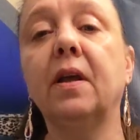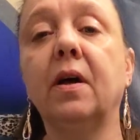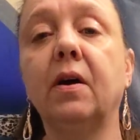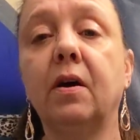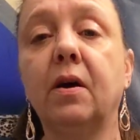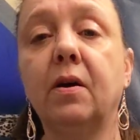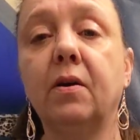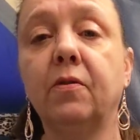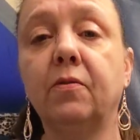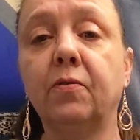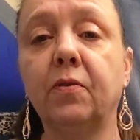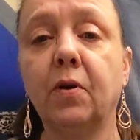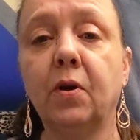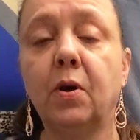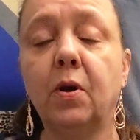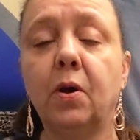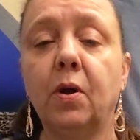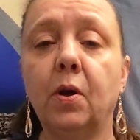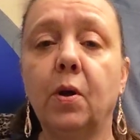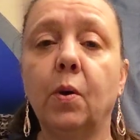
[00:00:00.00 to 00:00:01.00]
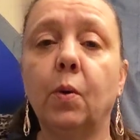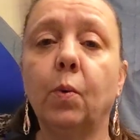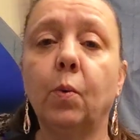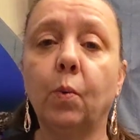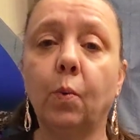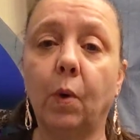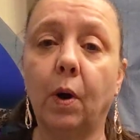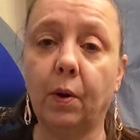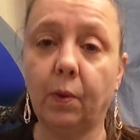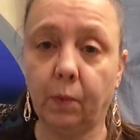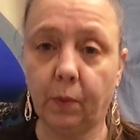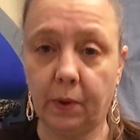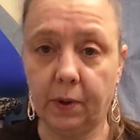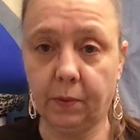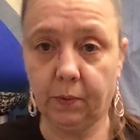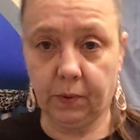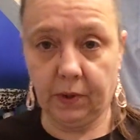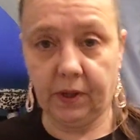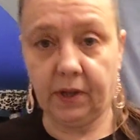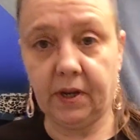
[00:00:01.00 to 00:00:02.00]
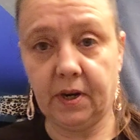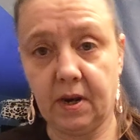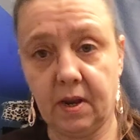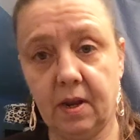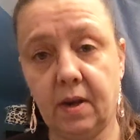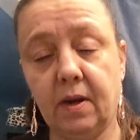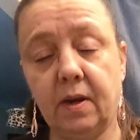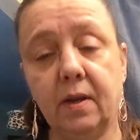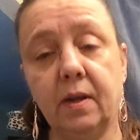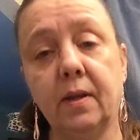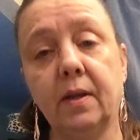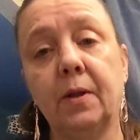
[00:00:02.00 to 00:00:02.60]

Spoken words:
of what we really need